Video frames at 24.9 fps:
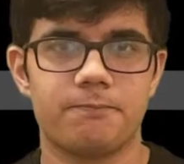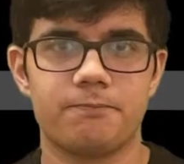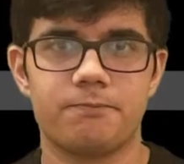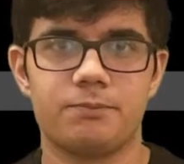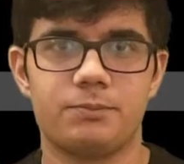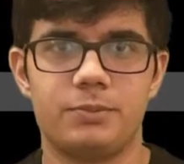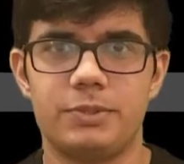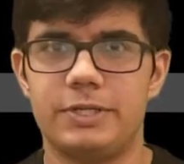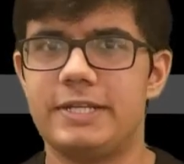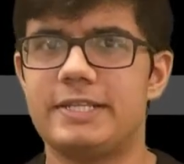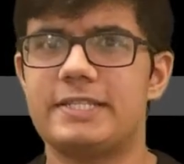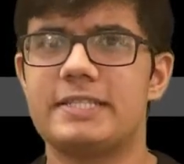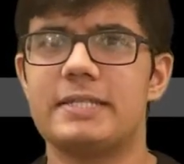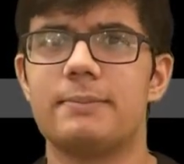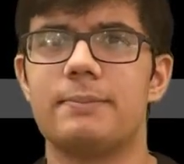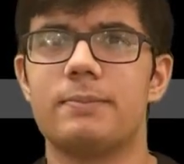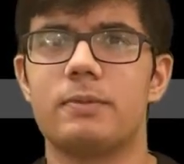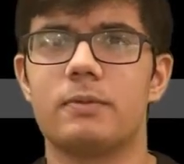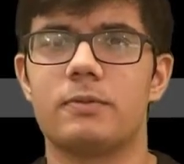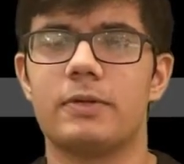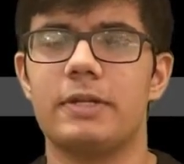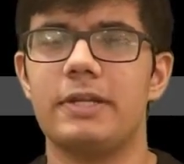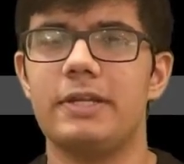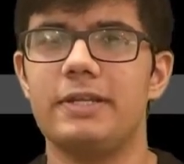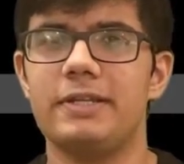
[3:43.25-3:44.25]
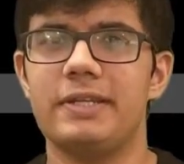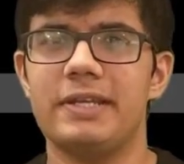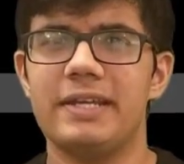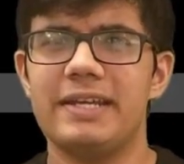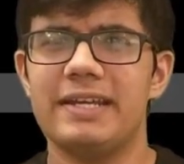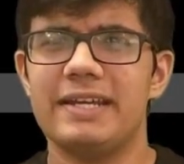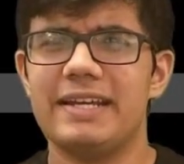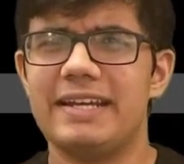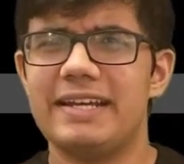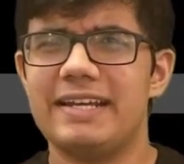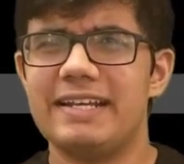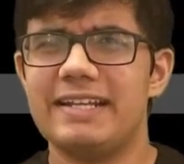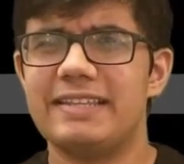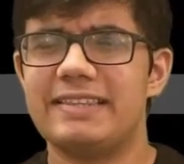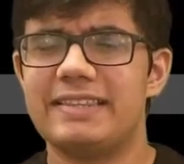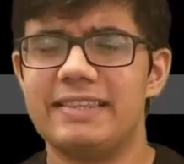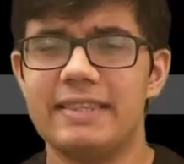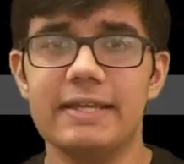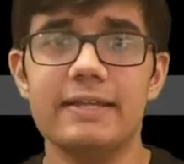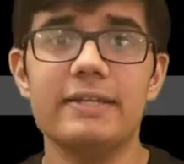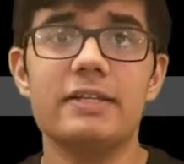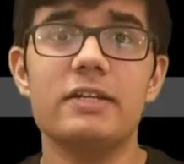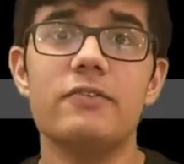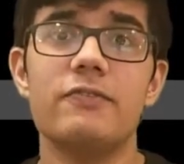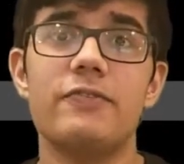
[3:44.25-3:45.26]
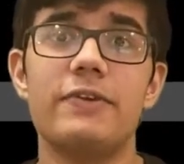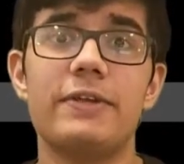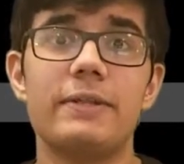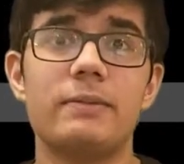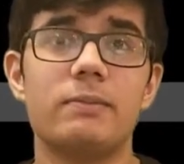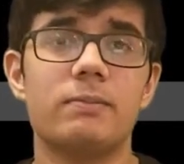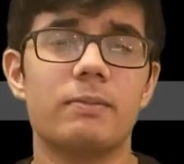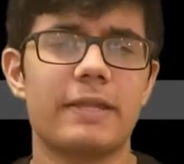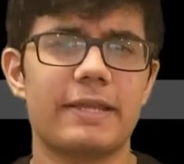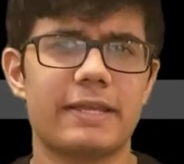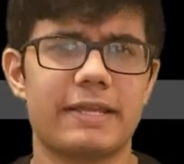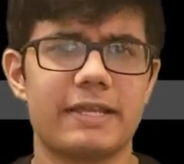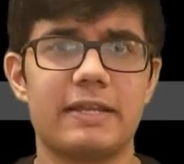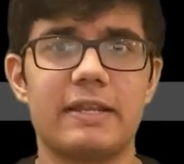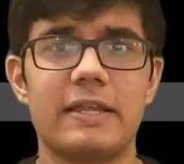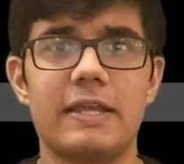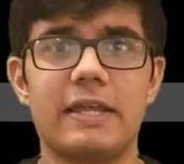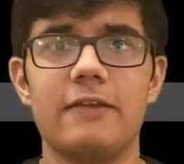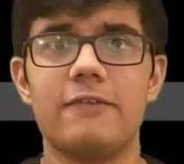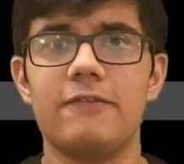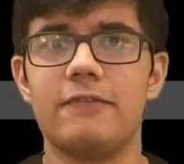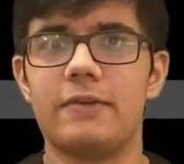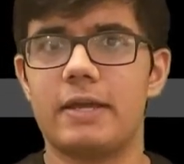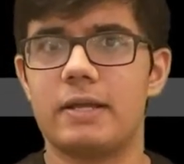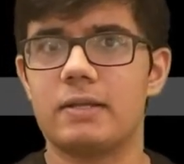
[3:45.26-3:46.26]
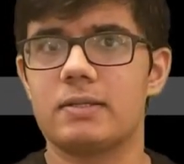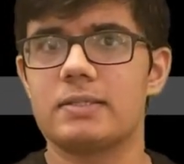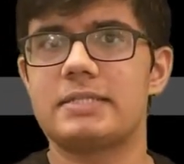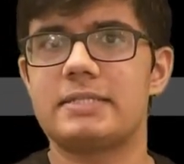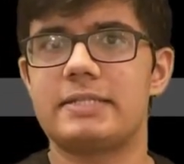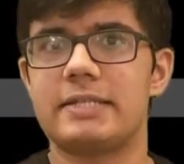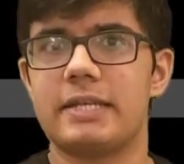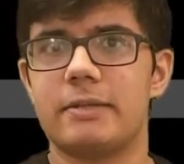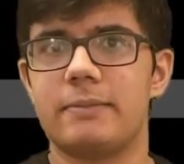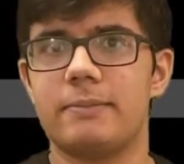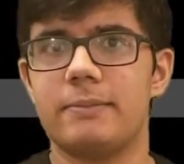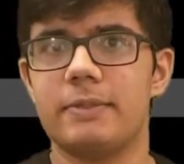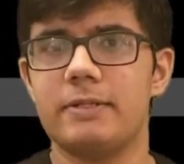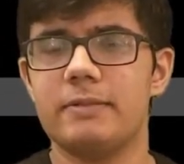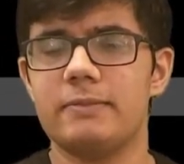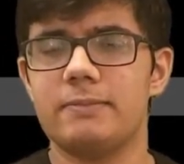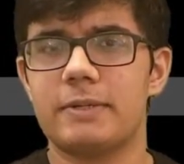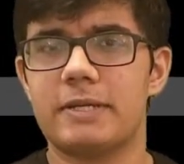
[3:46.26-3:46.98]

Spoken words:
Pretty simple, right? Think of it like an if-else statement,